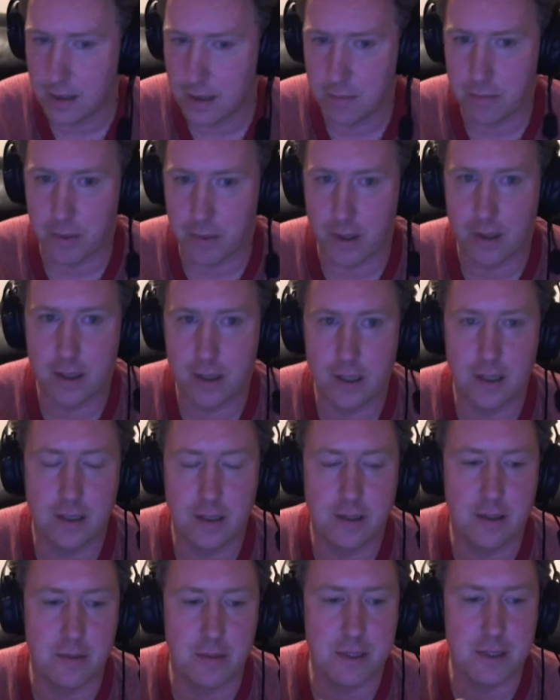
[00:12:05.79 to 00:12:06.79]
but
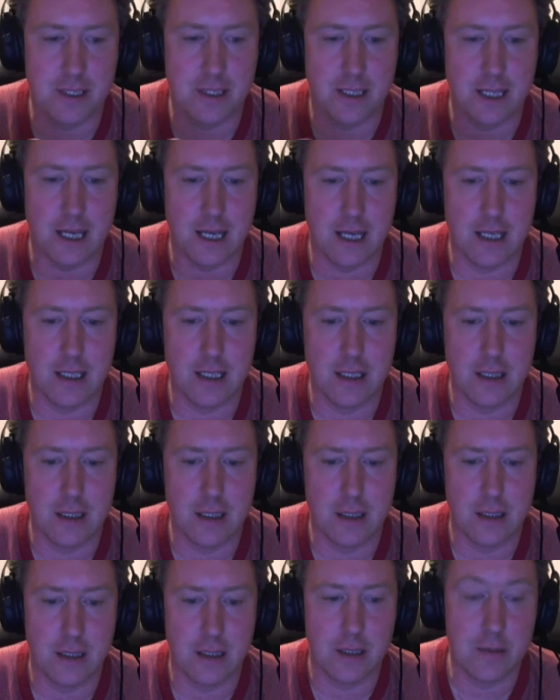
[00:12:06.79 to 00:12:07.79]
there was a guy,
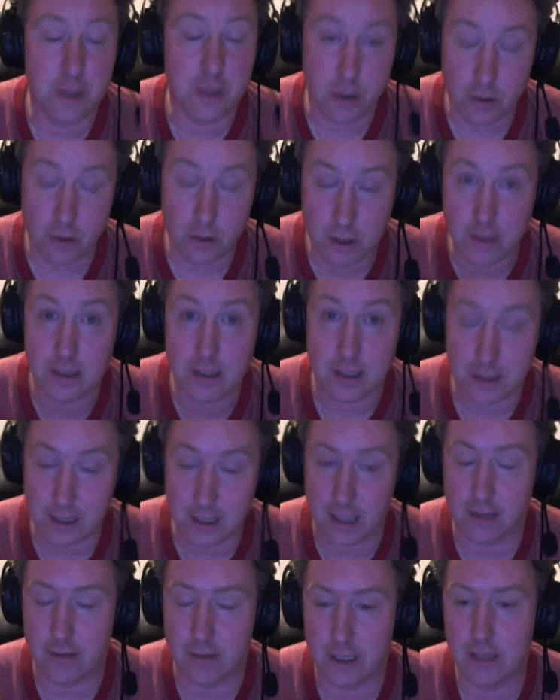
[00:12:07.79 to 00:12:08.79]
he was talking to this guy,
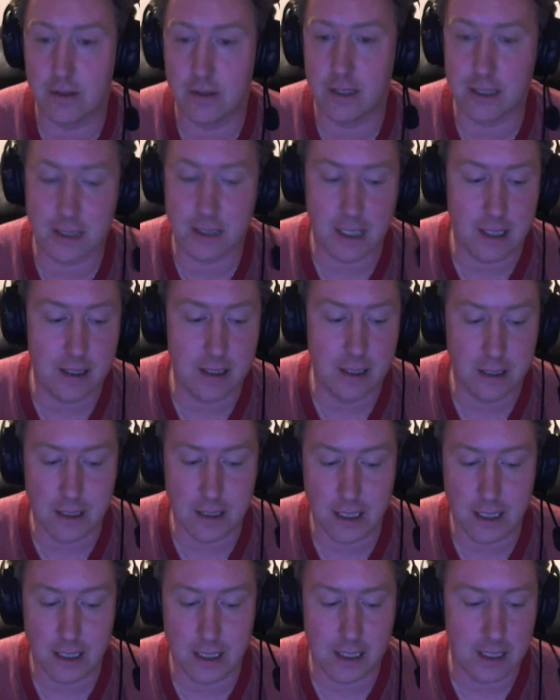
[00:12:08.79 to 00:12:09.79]
right? Now this guy,
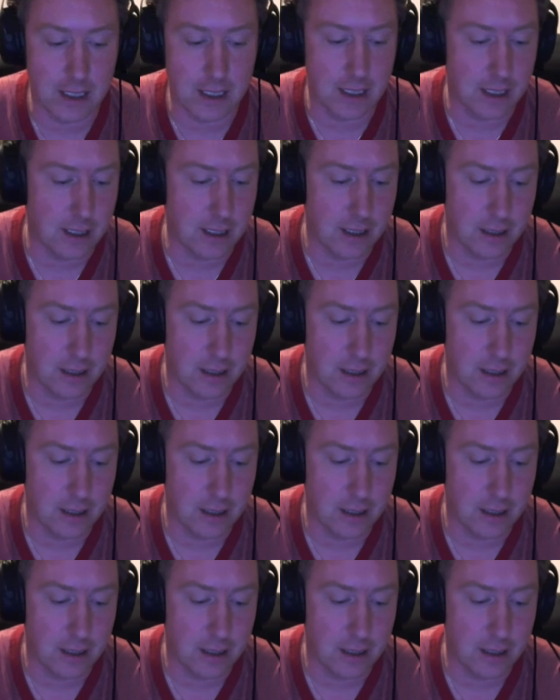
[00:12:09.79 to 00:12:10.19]
uh,